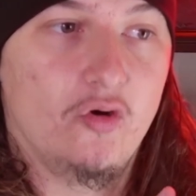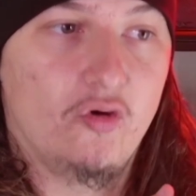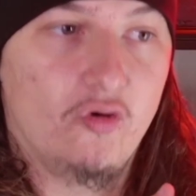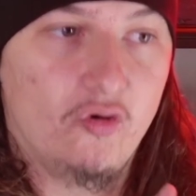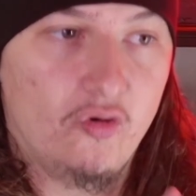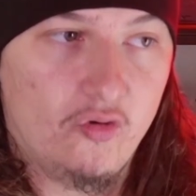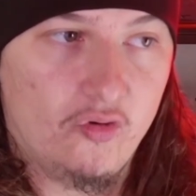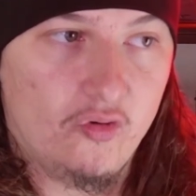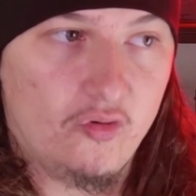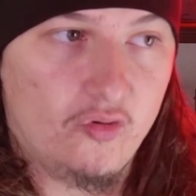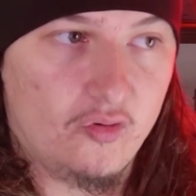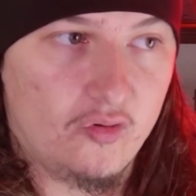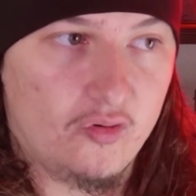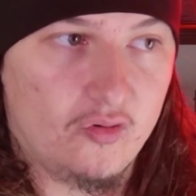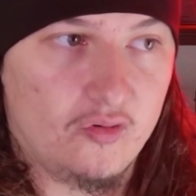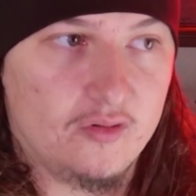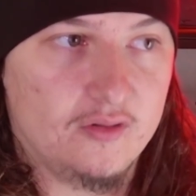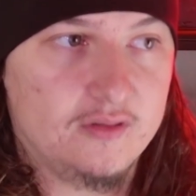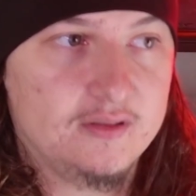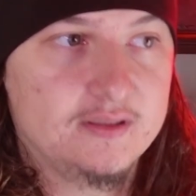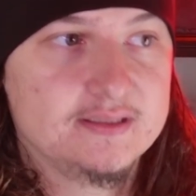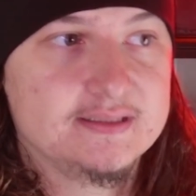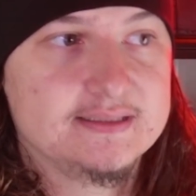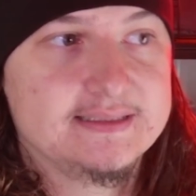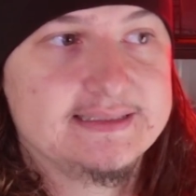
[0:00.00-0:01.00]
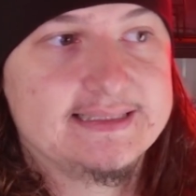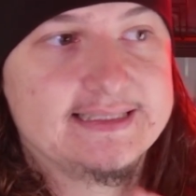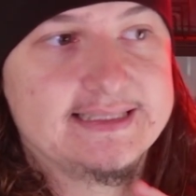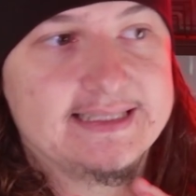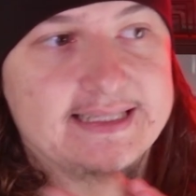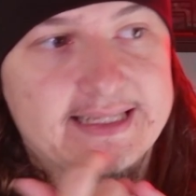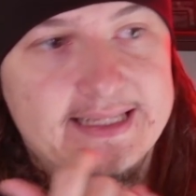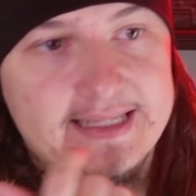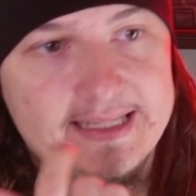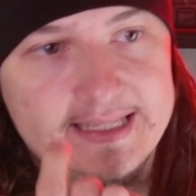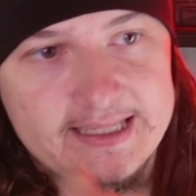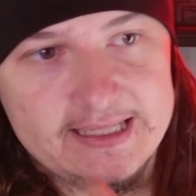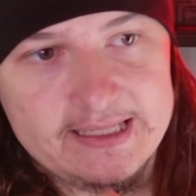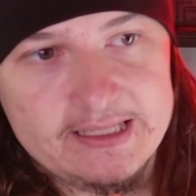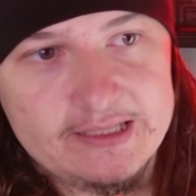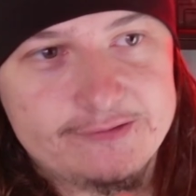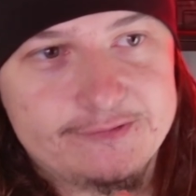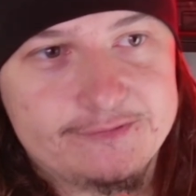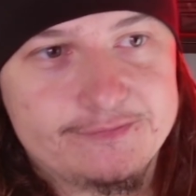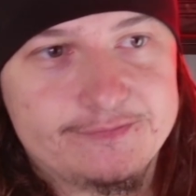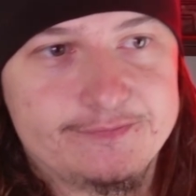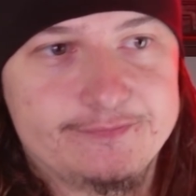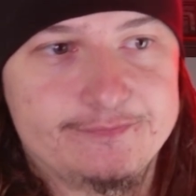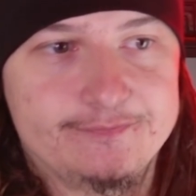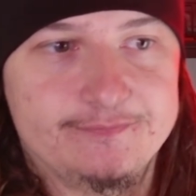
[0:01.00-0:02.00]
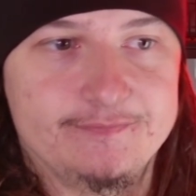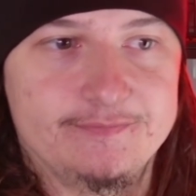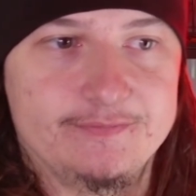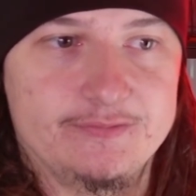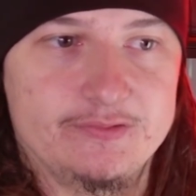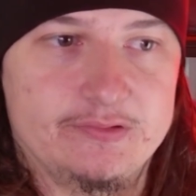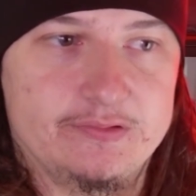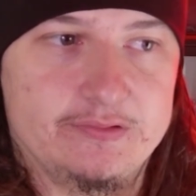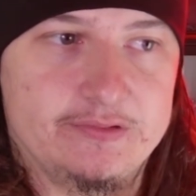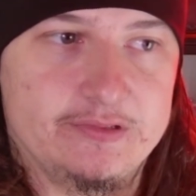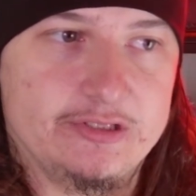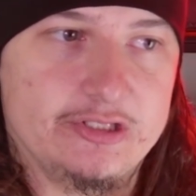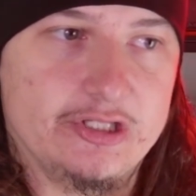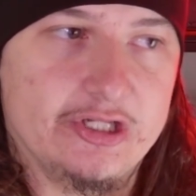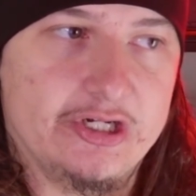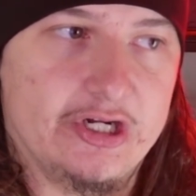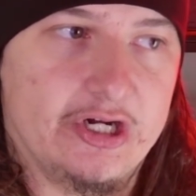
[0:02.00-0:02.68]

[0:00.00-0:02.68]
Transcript: Or if you